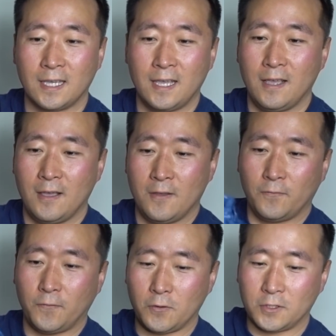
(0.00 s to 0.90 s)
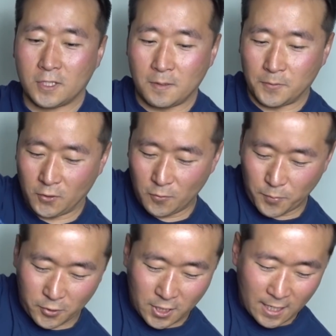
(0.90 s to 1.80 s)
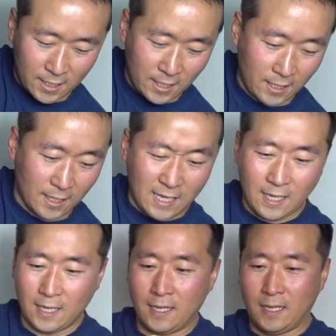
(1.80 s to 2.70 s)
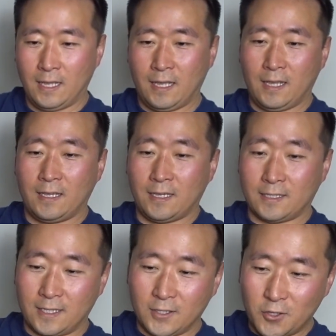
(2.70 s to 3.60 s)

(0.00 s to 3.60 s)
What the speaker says: Folds up super tiny, because it is